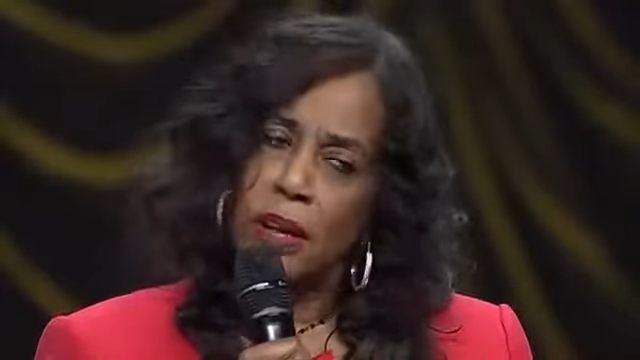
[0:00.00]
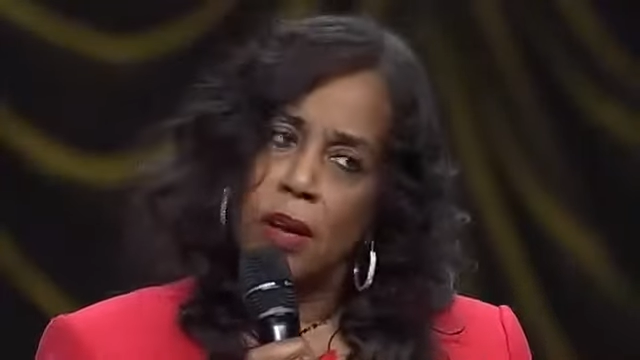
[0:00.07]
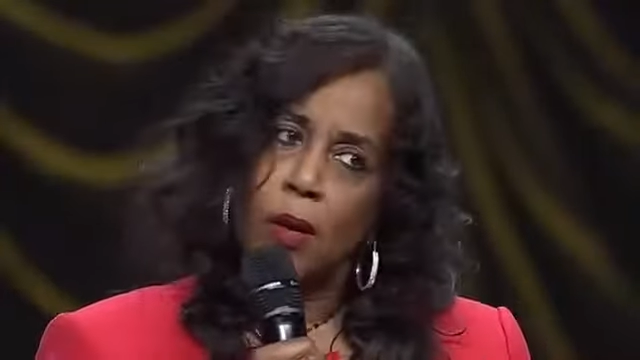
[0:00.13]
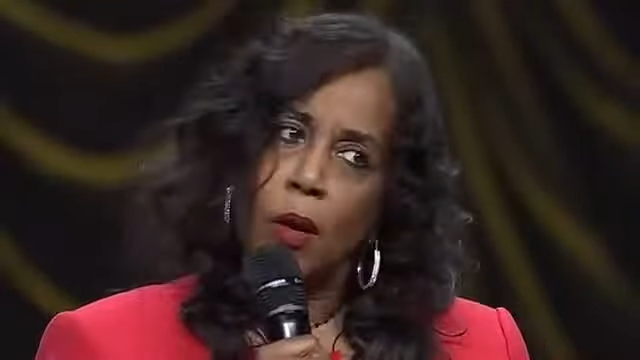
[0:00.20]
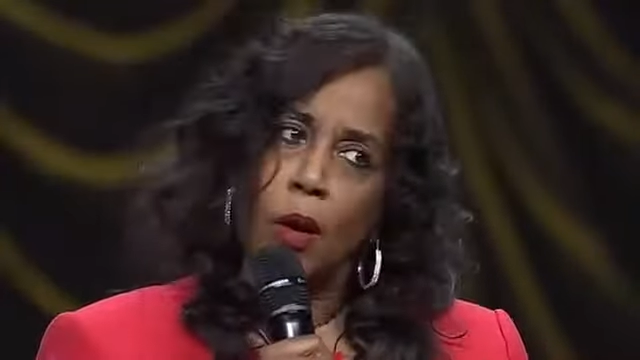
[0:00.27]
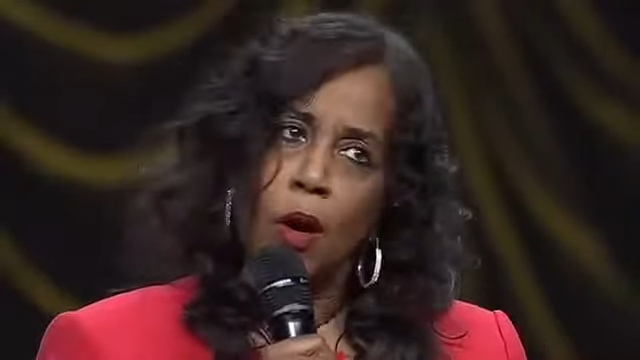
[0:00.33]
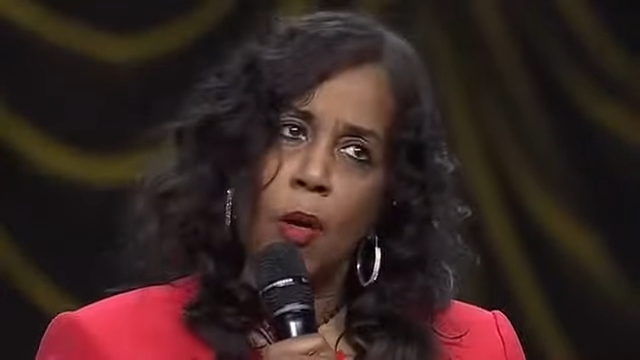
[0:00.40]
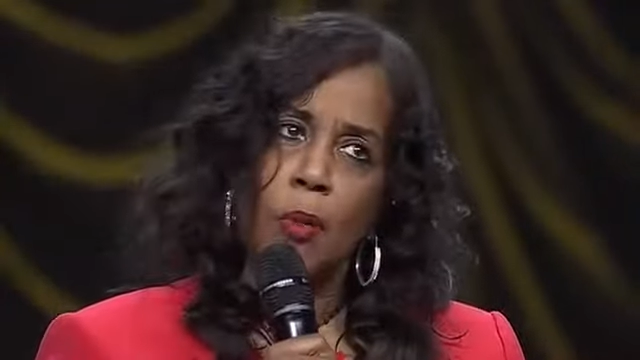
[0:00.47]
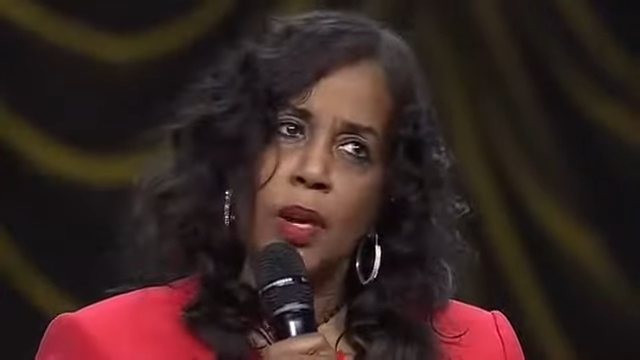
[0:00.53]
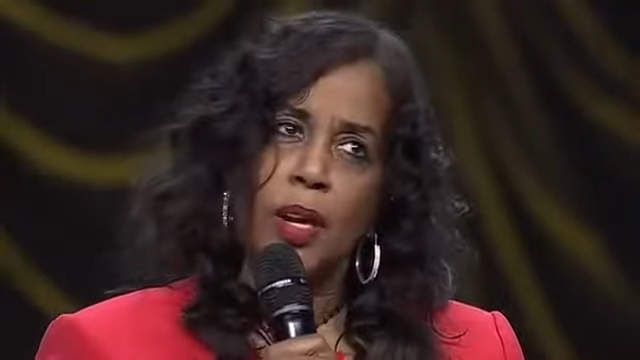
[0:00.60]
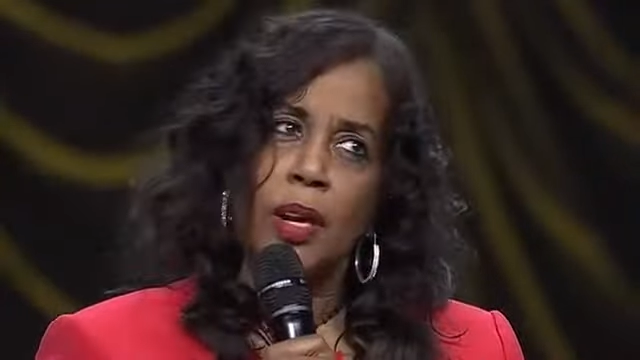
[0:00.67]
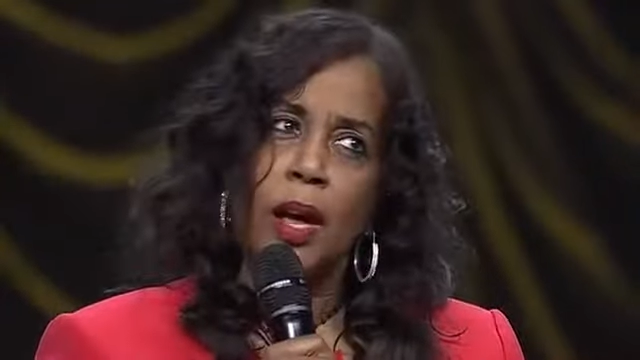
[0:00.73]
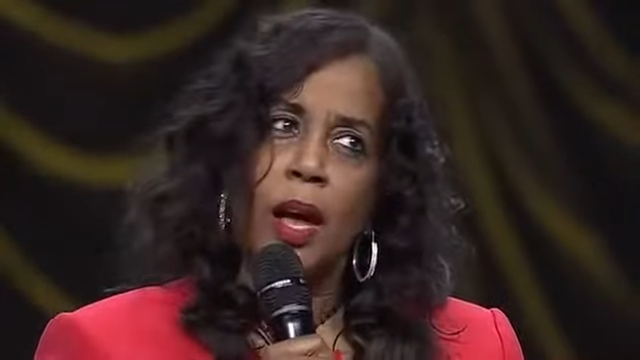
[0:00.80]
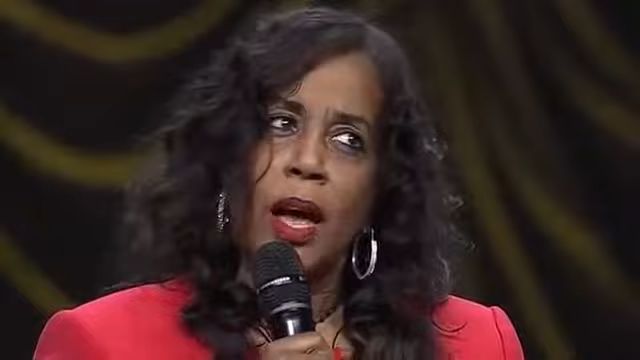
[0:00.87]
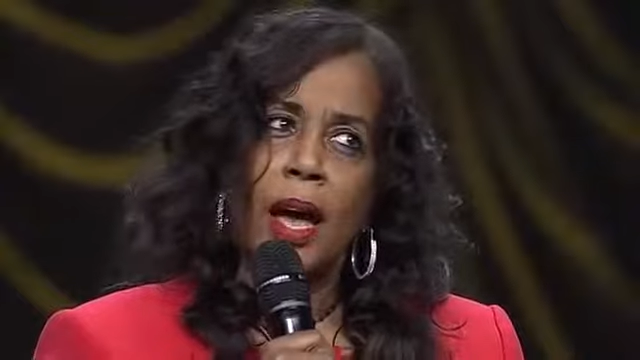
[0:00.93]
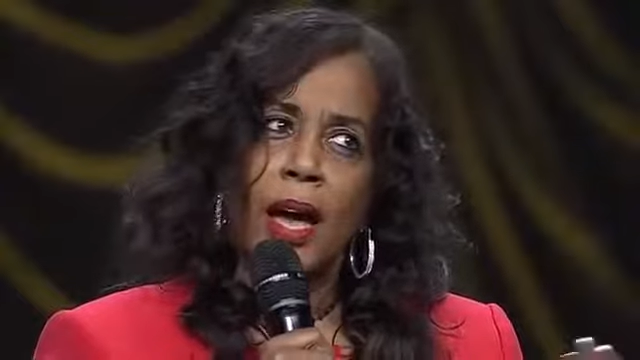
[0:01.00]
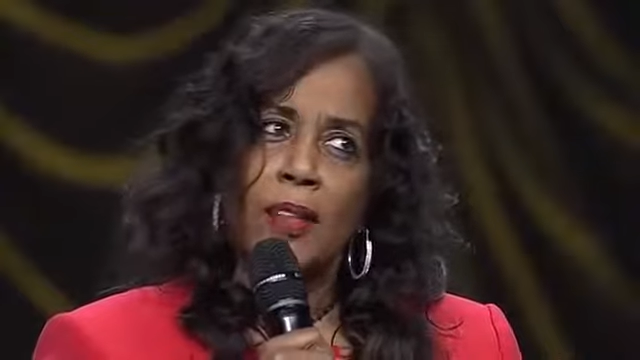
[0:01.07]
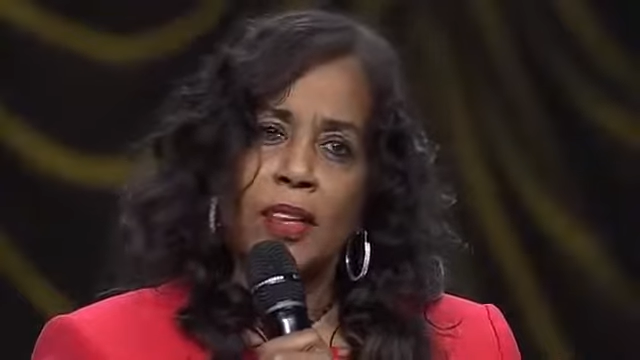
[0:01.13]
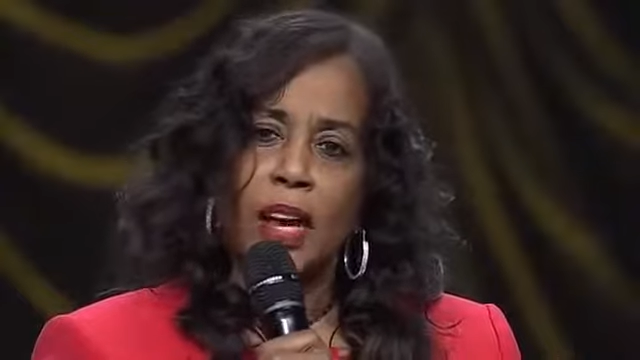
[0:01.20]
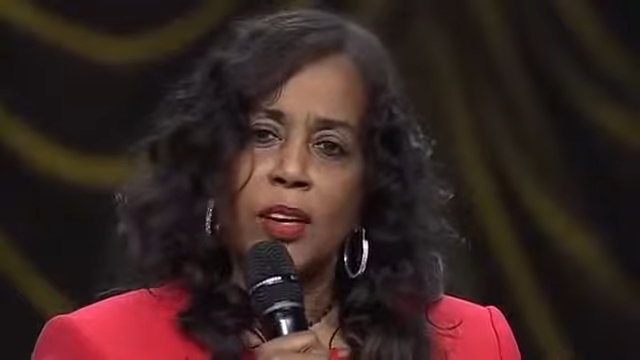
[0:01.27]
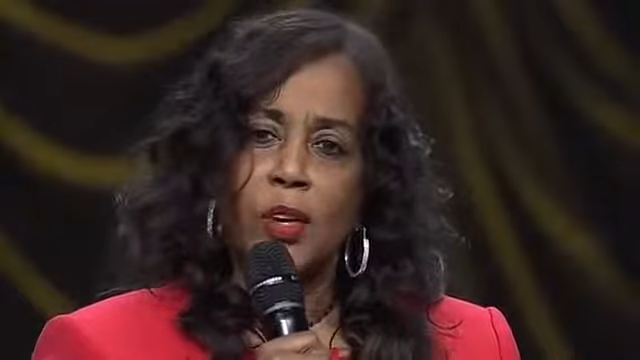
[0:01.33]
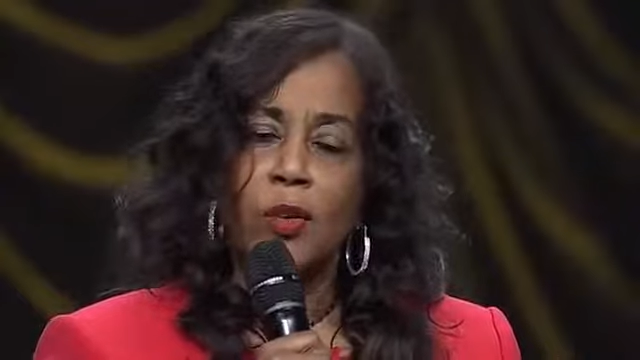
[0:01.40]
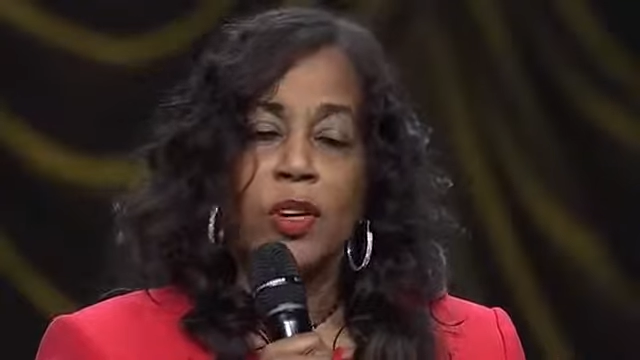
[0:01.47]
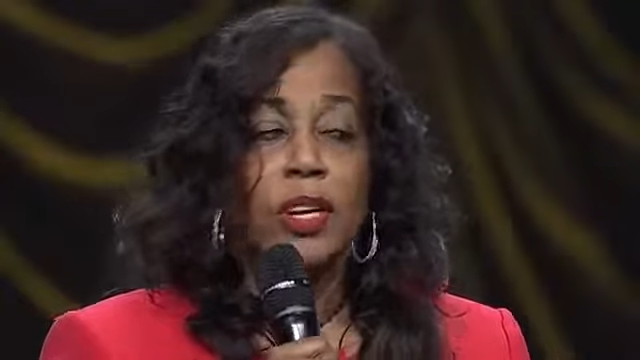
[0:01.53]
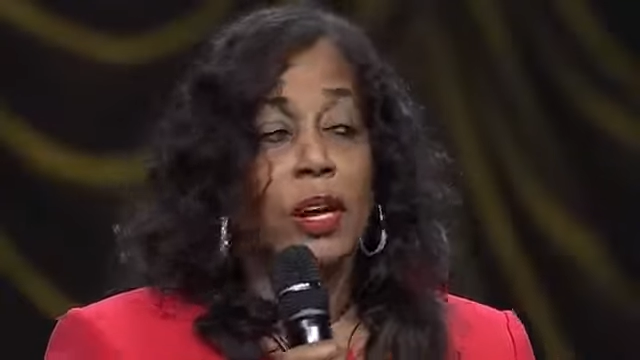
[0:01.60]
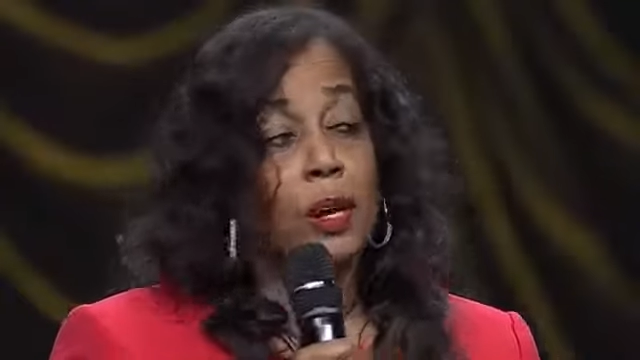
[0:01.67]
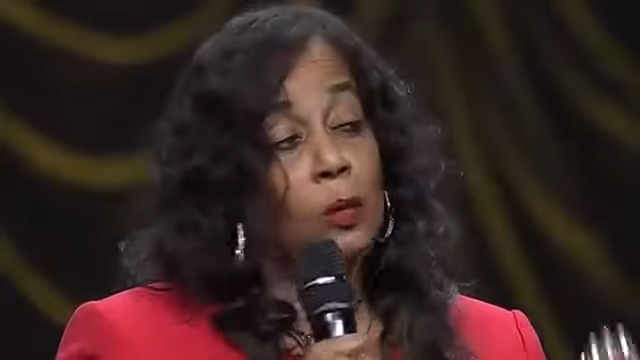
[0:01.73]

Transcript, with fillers: that harmony and that unity.